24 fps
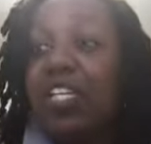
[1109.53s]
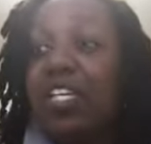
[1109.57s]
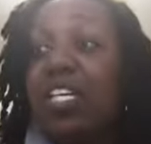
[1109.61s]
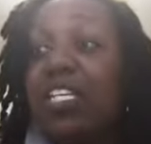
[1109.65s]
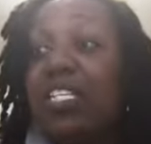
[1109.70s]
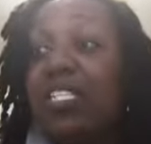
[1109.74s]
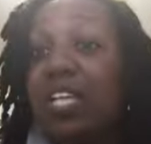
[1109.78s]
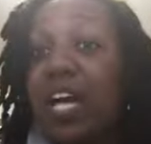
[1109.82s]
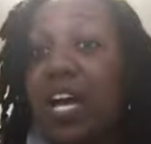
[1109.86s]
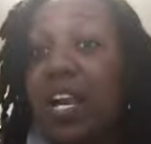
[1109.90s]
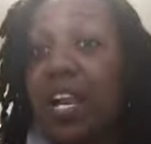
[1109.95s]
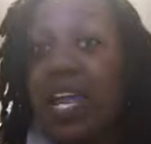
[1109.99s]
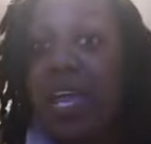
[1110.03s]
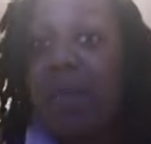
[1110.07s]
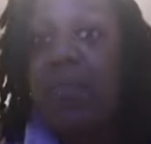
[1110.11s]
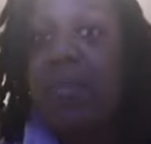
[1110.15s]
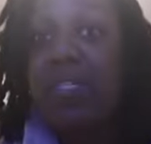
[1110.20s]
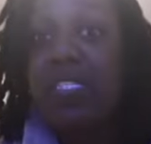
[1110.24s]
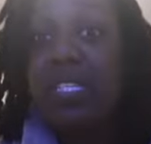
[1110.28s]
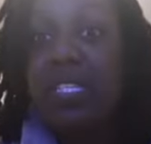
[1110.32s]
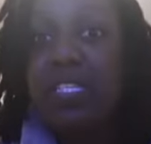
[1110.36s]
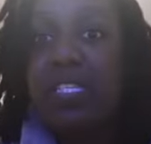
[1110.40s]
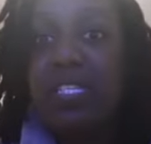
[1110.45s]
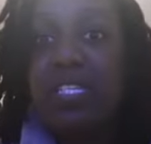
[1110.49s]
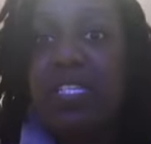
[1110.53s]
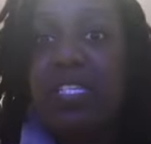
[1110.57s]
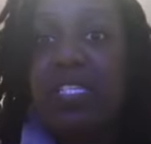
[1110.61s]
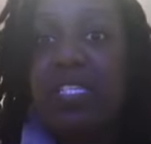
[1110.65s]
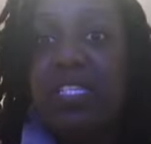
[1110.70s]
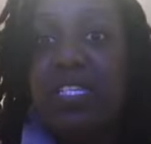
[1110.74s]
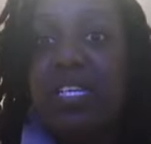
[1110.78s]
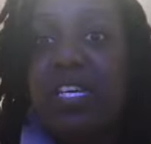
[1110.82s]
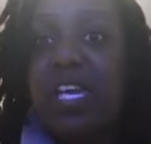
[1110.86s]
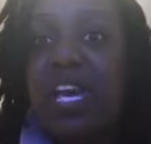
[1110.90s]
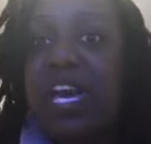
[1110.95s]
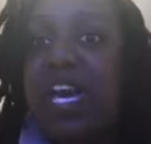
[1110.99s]
These dynamics in
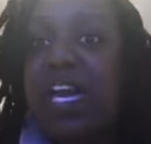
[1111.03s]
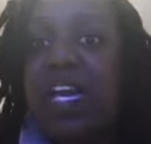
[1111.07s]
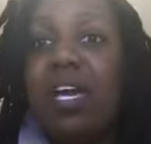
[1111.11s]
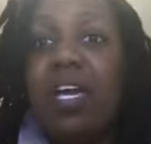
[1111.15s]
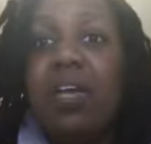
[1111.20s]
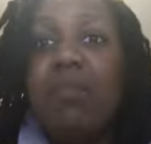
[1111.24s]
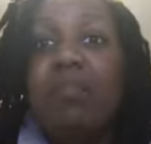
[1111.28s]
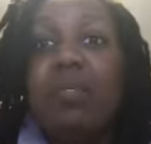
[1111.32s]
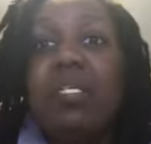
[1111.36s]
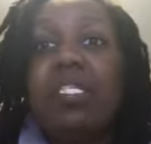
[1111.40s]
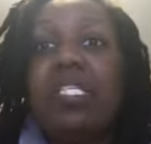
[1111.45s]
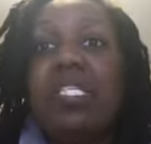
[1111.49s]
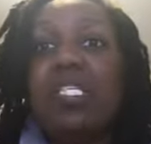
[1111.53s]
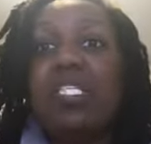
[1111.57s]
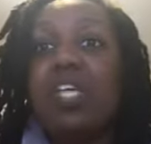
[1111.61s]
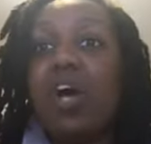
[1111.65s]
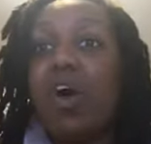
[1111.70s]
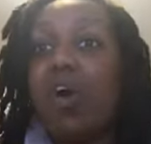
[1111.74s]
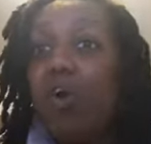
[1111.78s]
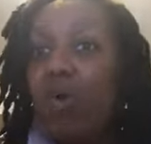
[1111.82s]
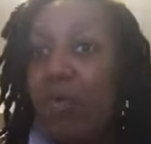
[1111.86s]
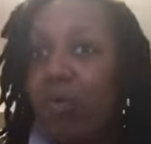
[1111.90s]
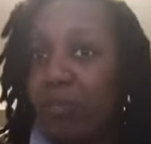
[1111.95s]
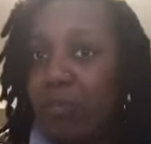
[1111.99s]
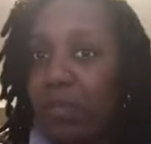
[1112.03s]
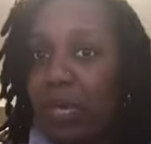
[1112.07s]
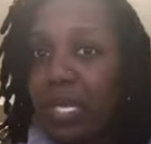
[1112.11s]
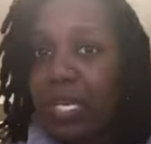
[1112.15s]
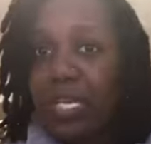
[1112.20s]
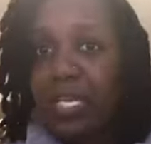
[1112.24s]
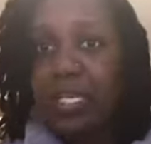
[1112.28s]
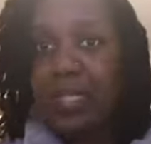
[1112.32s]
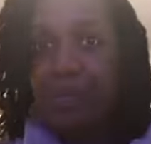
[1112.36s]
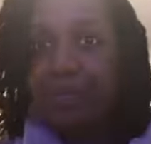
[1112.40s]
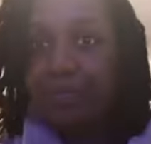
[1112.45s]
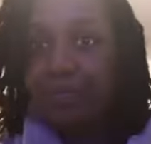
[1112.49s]
DC, it'd be so
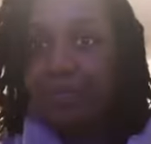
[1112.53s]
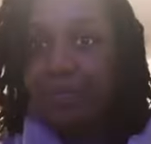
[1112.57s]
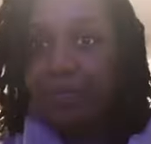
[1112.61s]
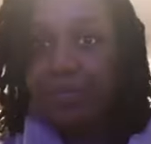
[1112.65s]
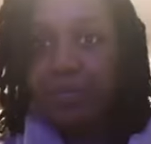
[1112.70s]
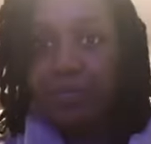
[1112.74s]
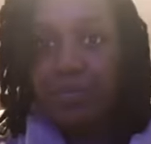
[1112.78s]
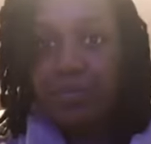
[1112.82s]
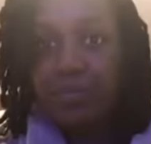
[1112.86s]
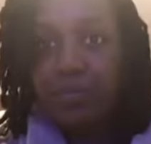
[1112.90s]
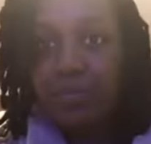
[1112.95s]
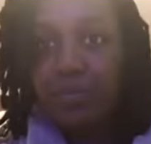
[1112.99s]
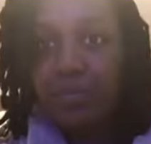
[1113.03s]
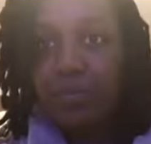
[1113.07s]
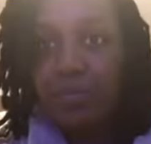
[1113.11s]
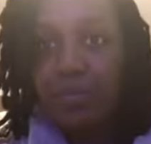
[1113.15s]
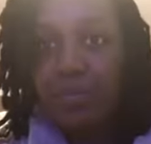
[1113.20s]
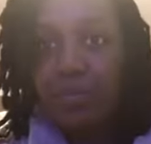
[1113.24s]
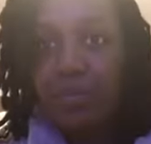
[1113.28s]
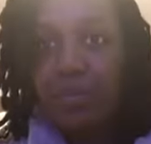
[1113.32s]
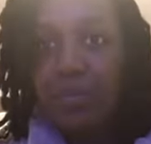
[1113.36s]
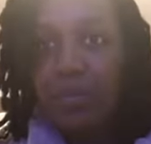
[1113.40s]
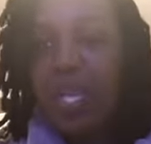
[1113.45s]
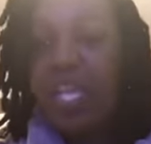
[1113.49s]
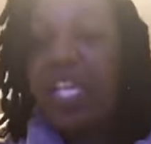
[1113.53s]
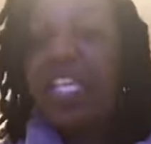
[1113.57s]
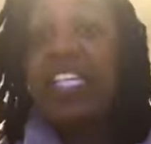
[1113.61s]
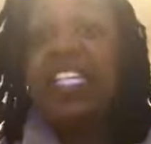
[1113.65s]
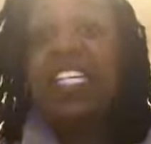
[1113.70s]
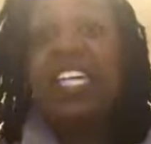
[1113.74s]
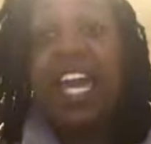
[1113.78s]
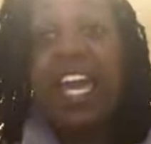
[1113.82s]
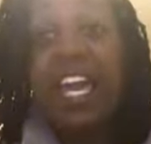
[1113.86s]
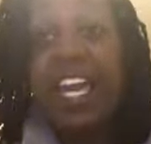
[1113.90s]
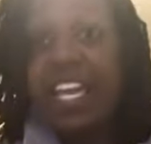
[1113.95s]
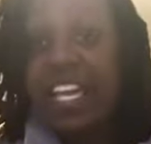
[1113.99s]
many
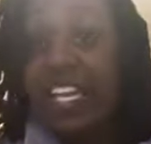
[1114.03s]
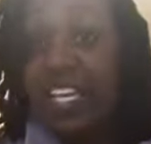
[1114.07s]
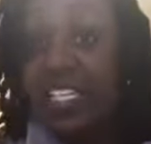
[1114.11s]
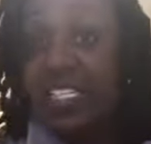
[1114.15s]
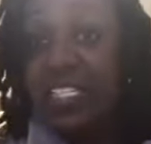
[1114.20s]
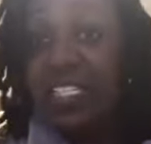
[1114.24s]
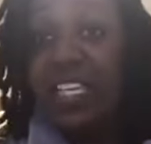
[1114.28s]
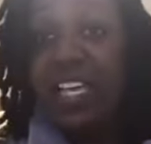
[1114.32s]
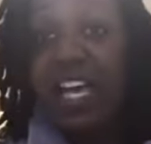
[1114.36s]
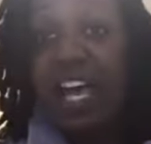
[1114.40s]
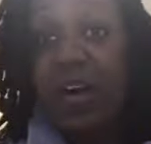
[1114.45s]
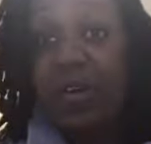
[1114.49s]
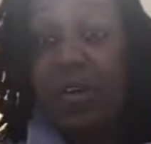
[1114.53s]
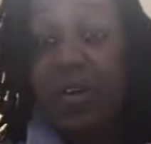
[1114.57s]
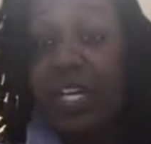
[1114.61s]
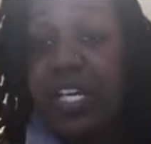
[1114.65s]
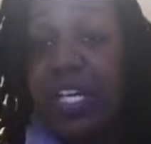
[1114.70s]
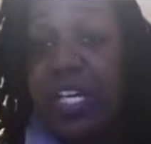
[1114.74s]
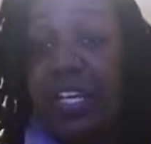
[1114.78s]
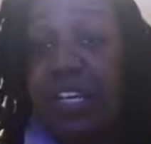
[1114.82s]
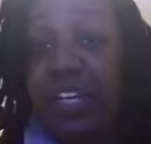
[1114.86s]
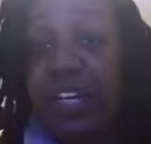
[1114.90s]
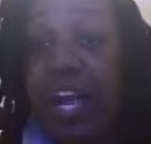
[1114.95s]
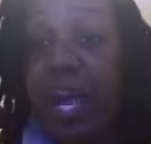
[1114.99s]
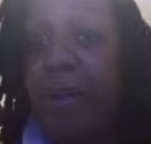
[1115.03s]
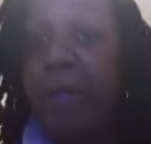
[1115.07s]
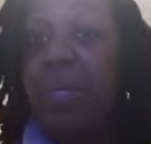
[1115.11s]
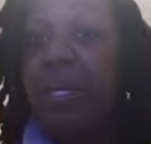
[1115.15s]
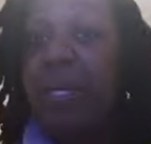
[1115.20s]
gangs out here. I